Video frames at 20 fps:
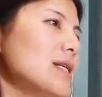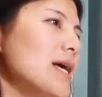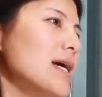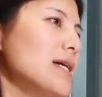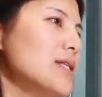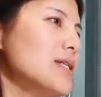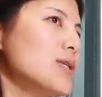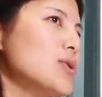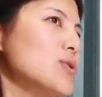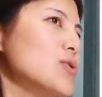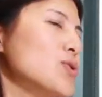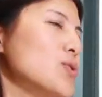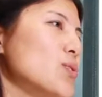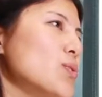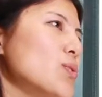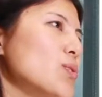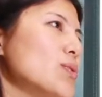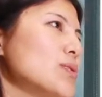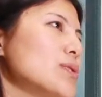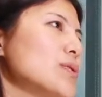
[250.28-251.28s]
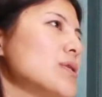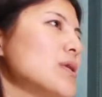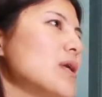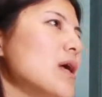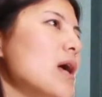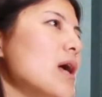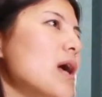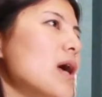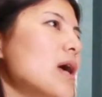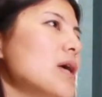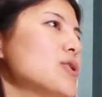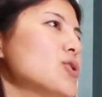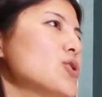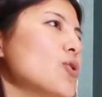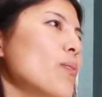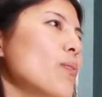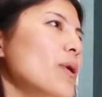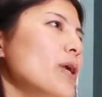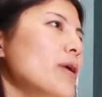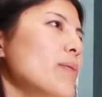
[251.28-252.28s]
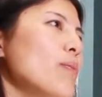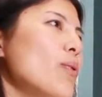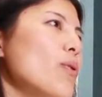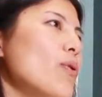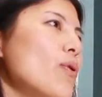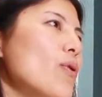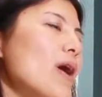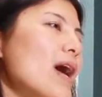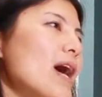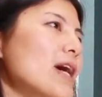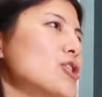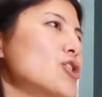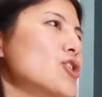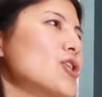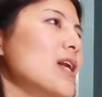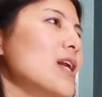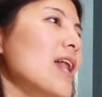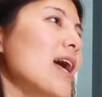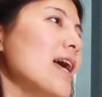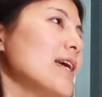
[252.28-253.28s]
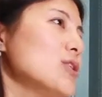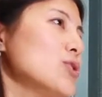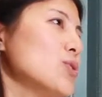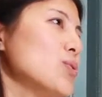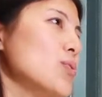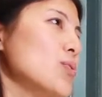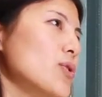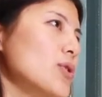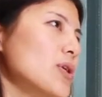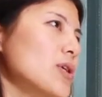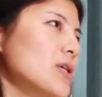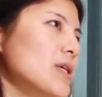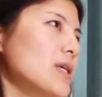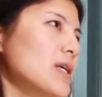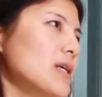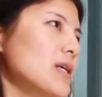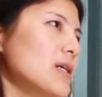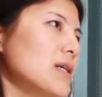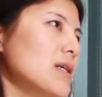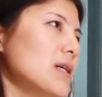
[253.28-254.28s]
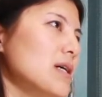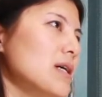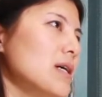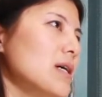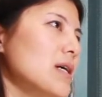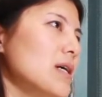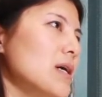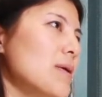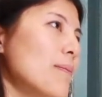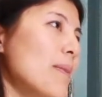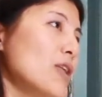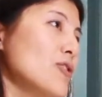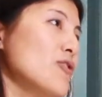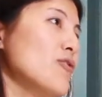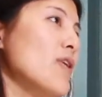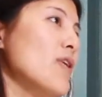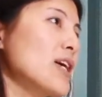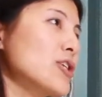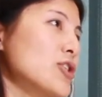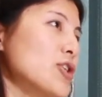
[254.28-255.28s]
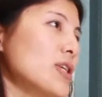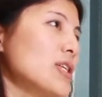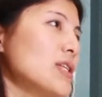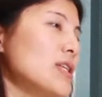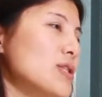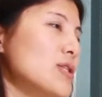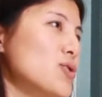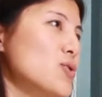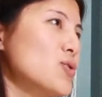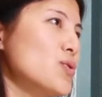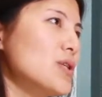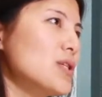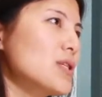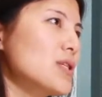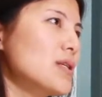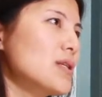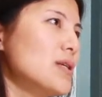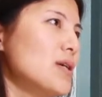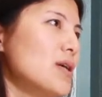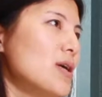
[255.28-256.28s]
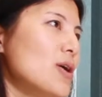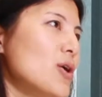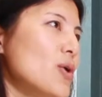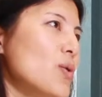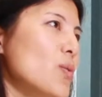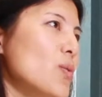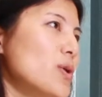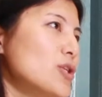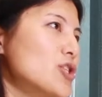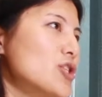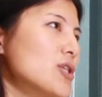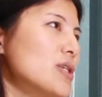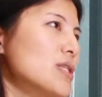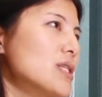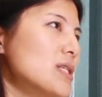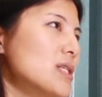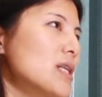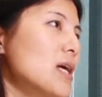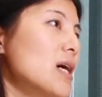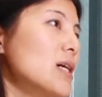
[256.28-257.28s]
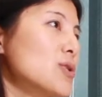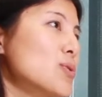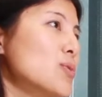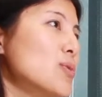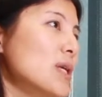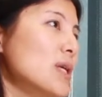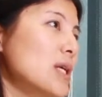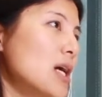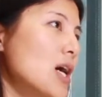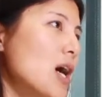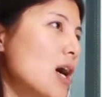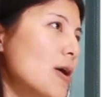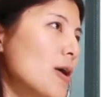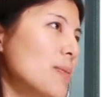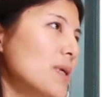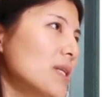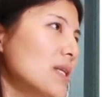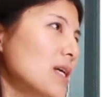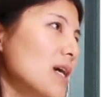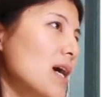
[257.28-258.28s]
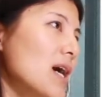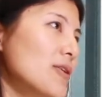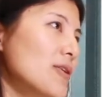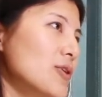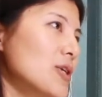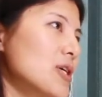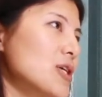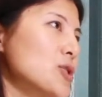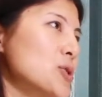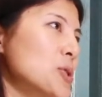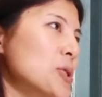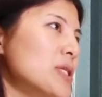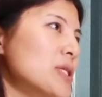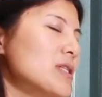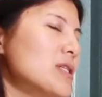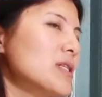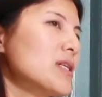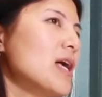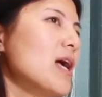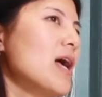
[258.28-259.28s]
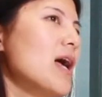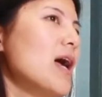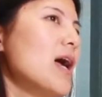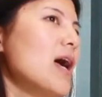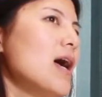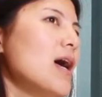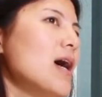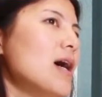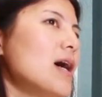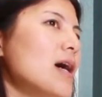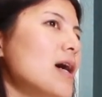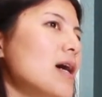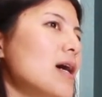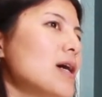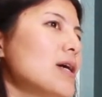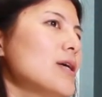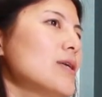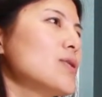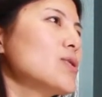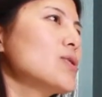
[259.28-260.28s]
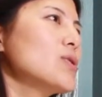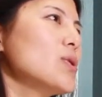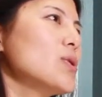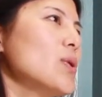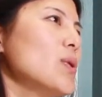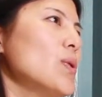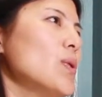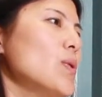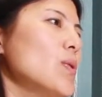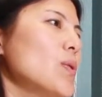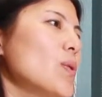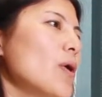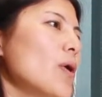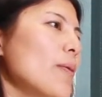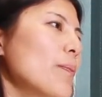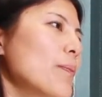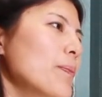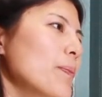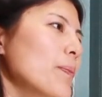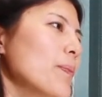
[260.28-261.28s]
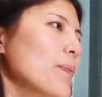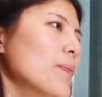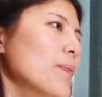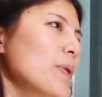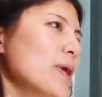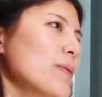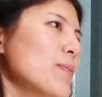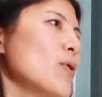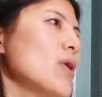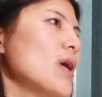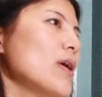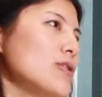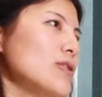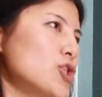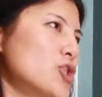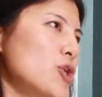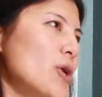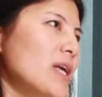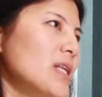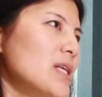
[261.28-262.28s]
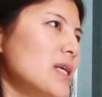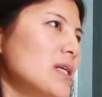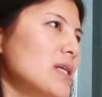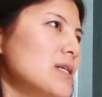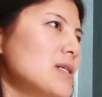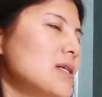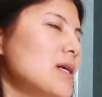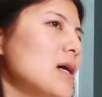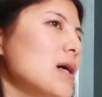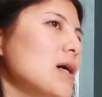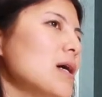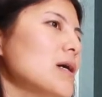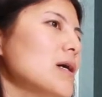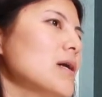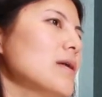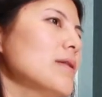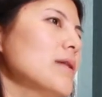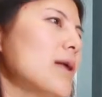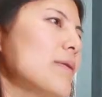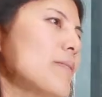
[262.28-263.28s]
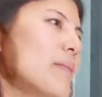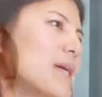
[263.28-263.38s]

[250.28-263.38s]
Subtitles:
technical schools. So people actually like to work in manufacturing industries, which is not really common in other countries. So people got the training, and